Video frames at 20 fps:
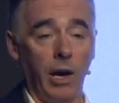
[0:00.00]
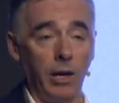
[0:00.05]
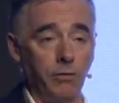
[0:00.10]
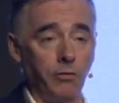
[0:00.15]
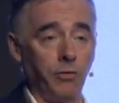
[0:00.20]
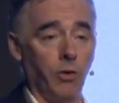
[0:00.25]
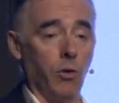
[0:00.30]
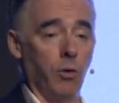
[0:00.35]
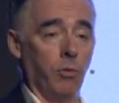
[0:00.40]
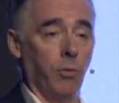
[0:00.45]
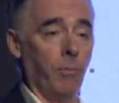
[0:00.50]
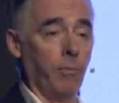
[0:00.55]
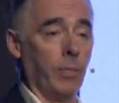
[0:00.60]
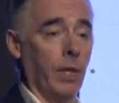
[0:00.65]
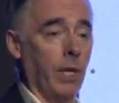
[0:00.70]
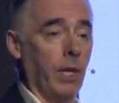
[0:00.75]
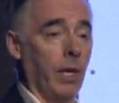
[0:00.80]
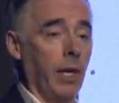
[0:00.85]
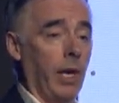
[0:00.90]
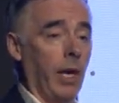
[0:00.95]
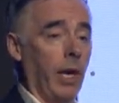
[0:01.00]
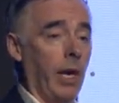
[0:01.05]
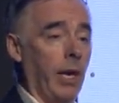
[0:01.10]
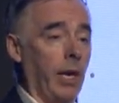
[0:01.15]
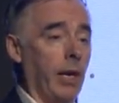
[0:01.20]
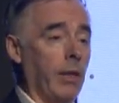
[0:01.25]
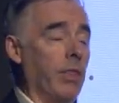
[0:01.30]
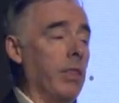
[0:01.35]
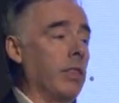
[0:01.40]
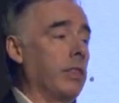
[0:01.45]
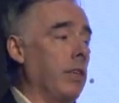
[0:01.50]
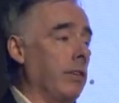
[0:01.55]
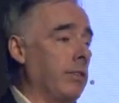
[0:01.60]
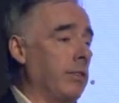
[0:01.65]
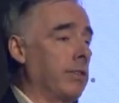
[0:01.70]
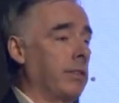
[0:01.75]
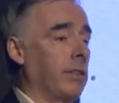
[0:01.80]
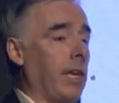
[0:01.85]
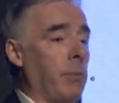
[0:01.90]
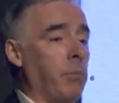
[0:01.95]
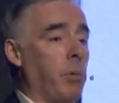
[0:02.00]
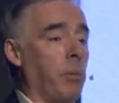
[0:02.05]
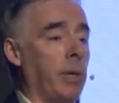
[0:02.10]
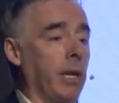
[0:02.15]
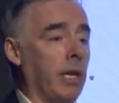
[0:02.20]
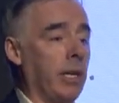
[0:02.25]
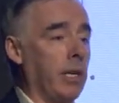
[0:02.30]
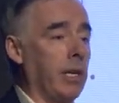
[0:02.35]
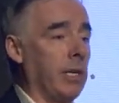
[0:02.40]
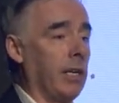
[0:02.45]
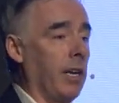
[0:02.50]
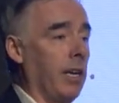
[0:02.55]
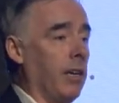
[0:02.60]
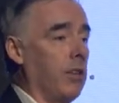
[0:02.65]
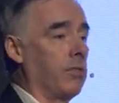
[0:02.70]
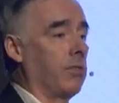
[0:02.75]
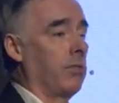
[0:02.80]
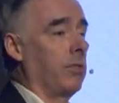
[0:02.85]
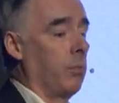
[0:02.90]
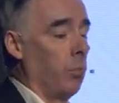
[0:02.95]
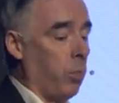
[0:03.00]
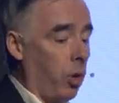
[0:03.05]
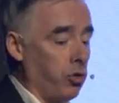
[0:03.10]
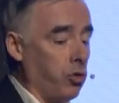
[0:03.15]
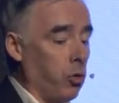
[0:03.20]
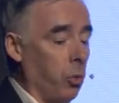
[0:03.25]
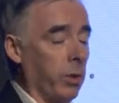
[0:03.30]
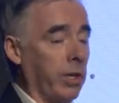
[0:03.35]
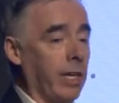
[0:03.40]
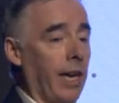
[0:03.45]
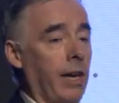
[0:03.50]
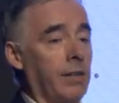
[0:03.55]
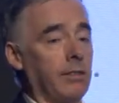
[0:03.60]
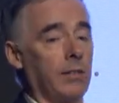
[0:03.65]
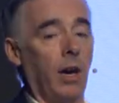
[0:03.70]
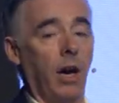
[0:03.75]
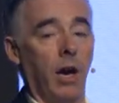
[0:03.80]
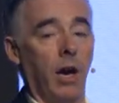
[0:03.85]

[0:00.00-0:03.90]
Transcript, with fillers: iPhone, uh, this capability is what you would get